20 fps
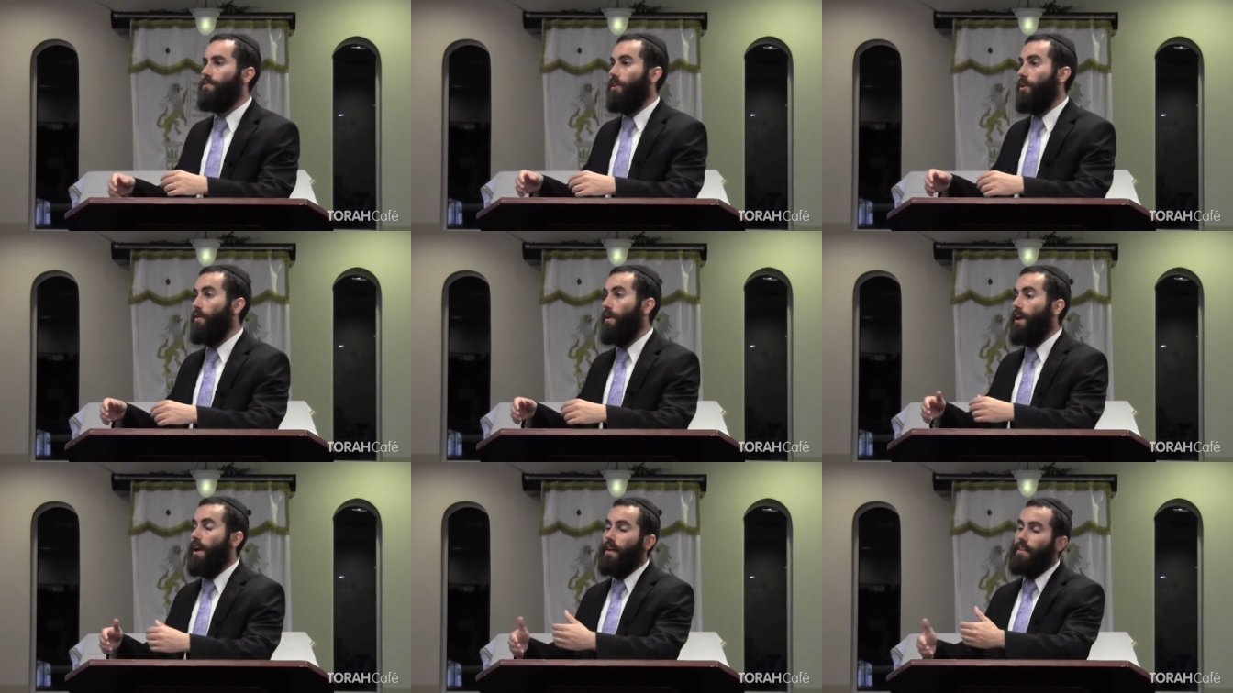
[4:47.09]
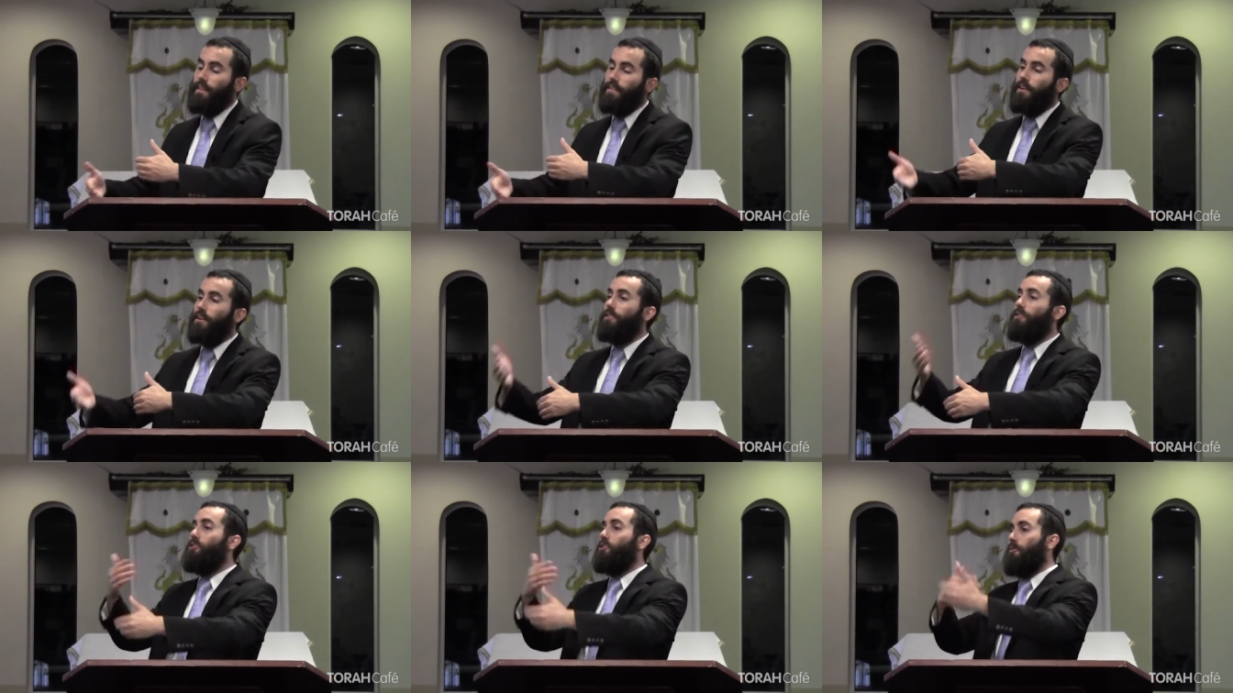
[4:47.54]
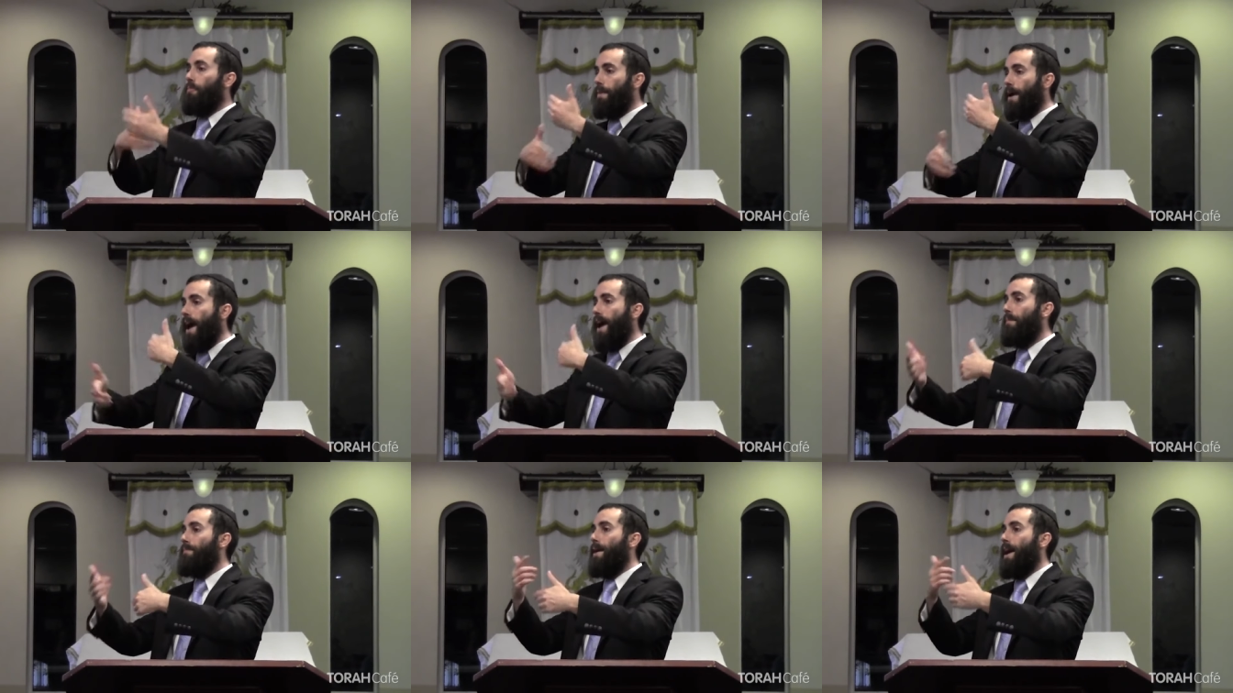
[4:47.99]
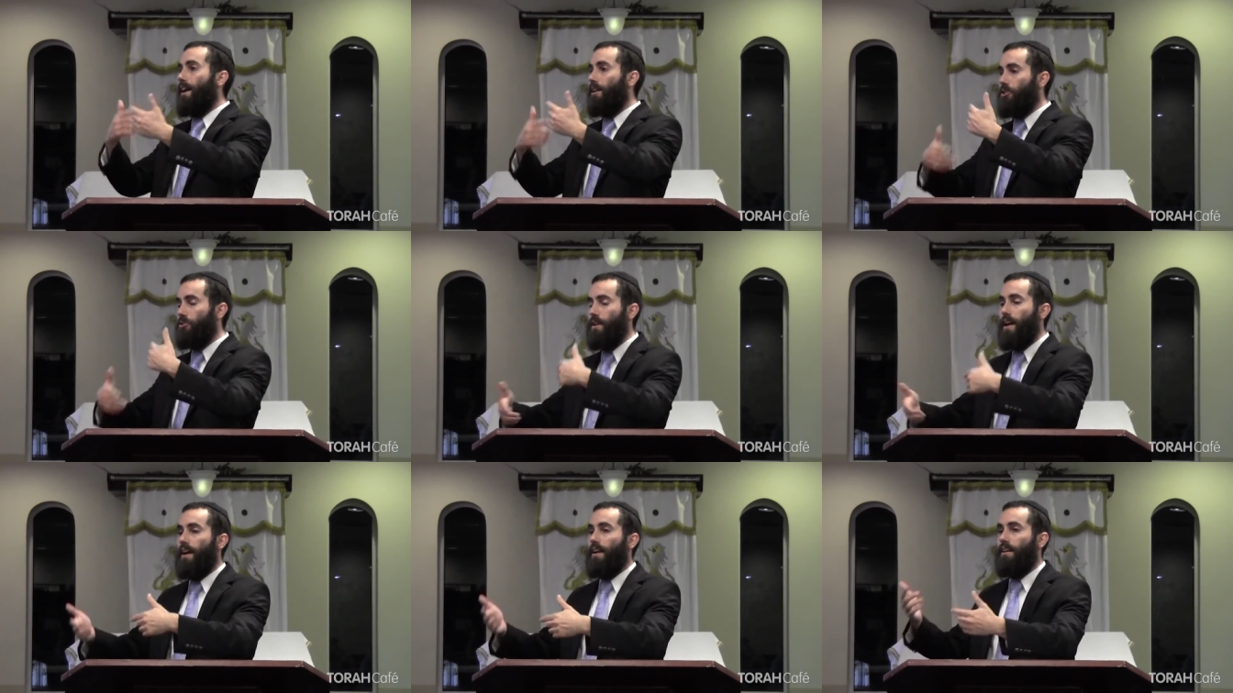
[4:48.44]
so and then they look back,
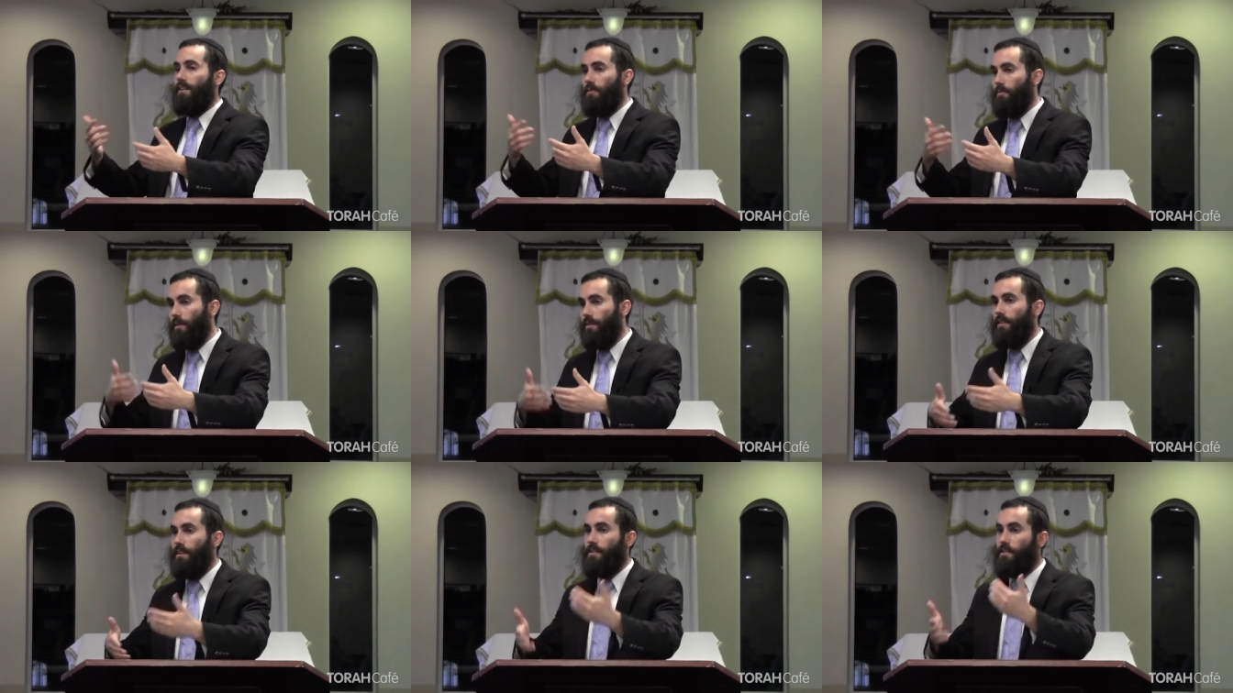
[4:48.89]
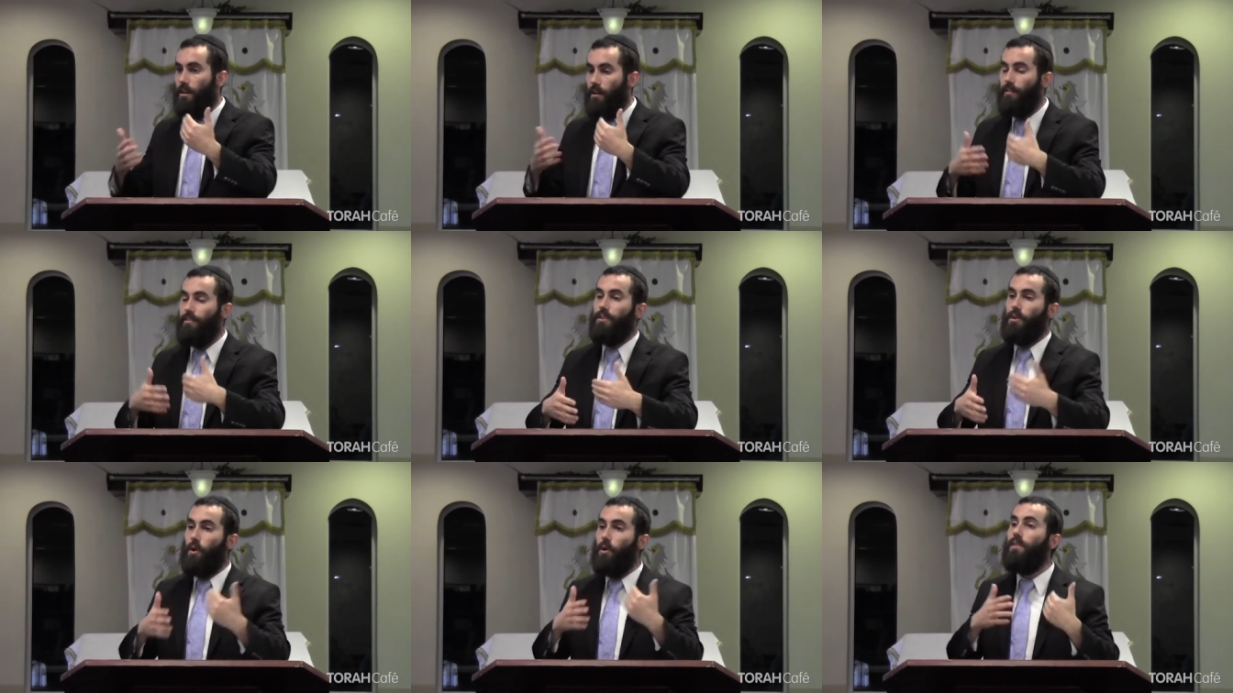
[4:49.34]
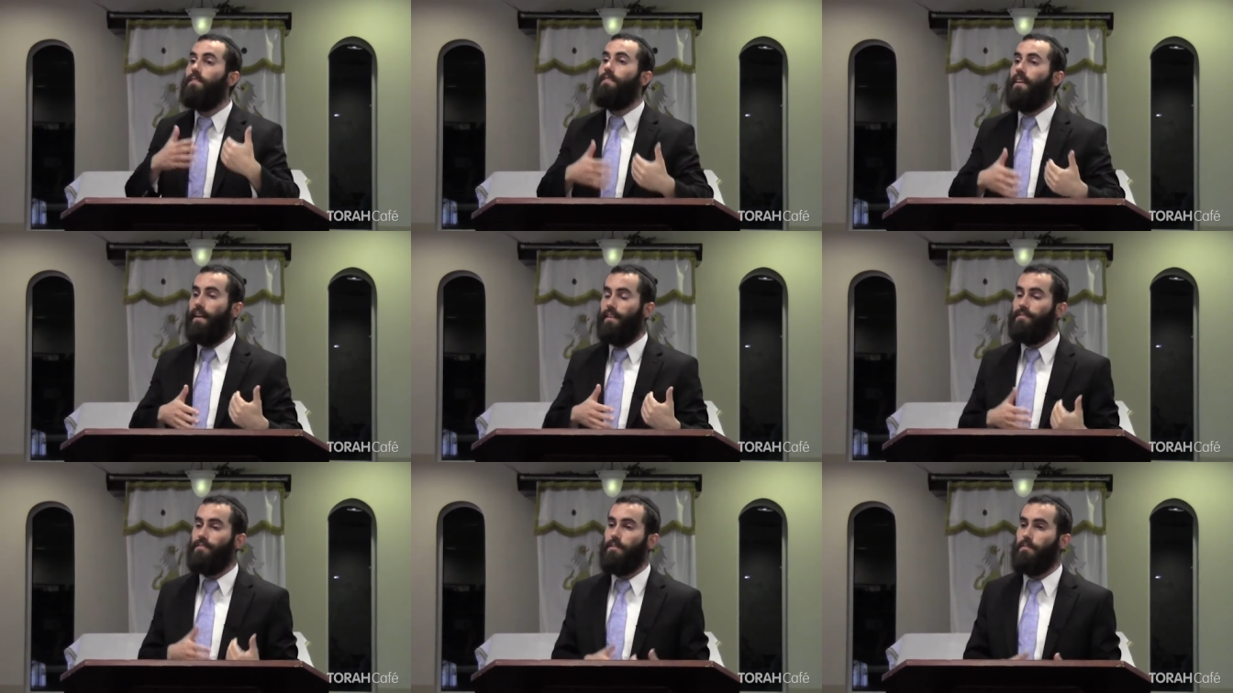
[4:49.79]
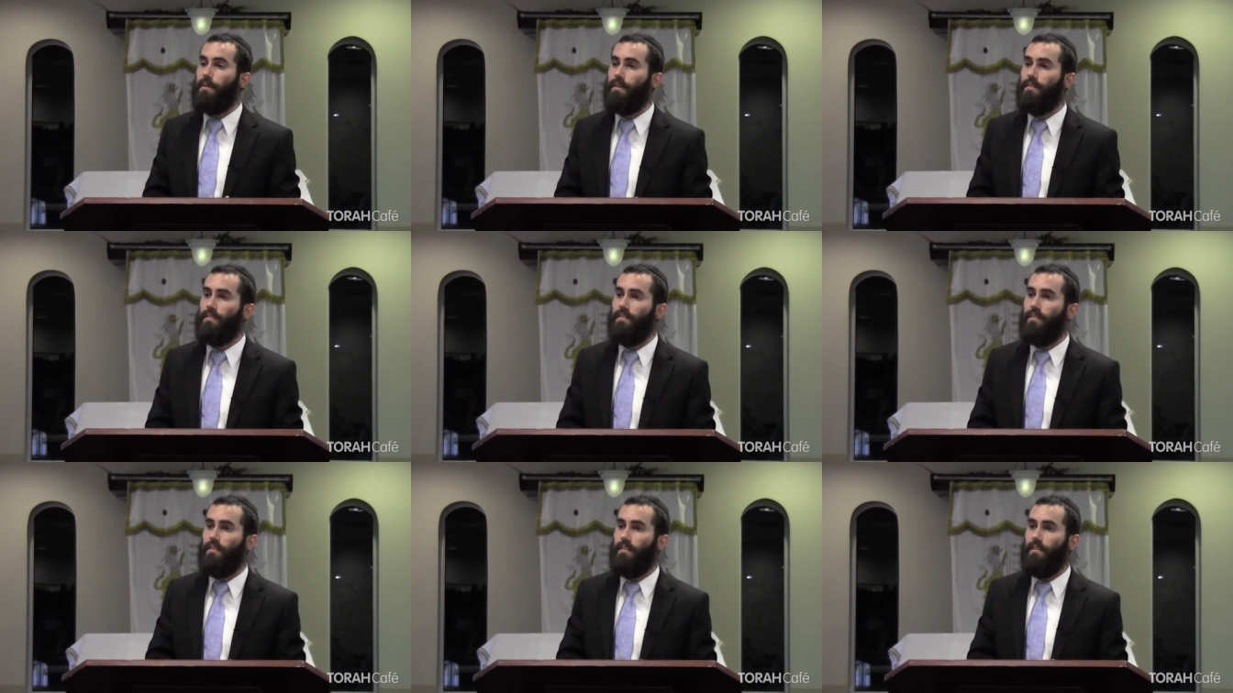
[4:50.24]
backtrack it in what they call the Old
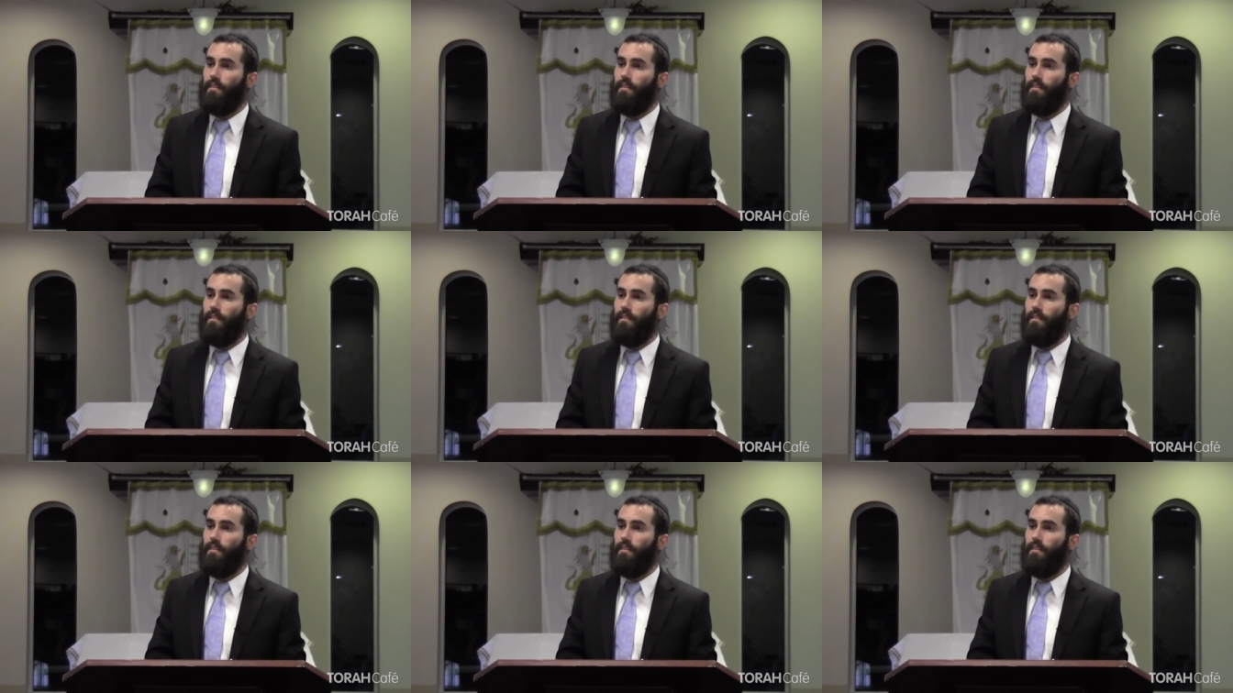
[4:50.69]
Testament,